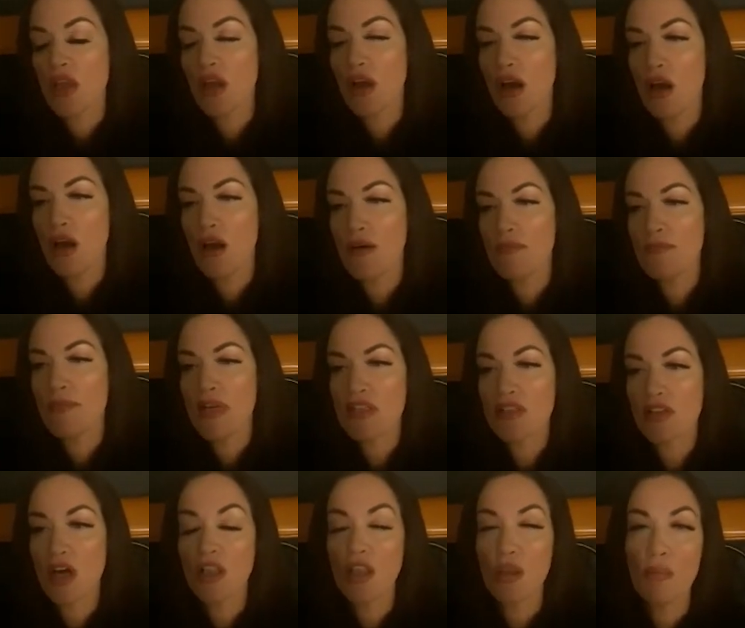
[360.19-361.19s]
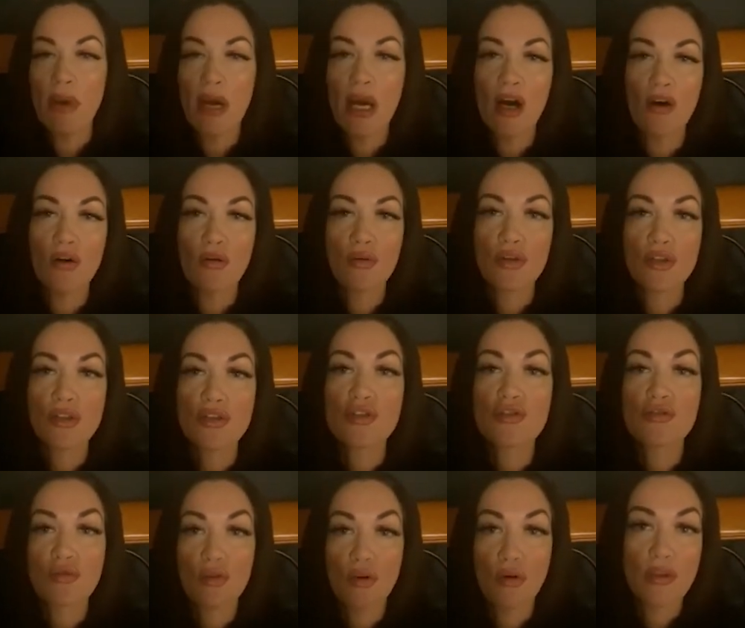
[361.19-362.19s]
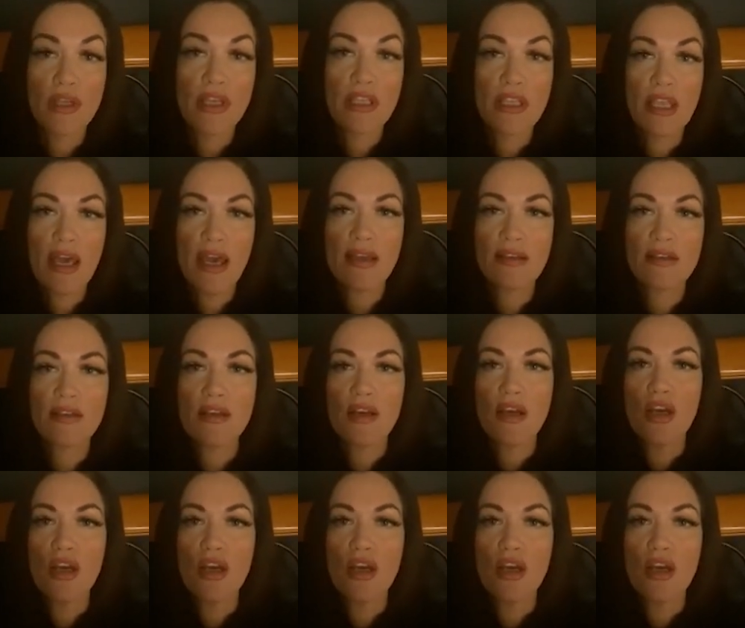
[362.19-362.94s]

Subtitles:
It's all about controlling that.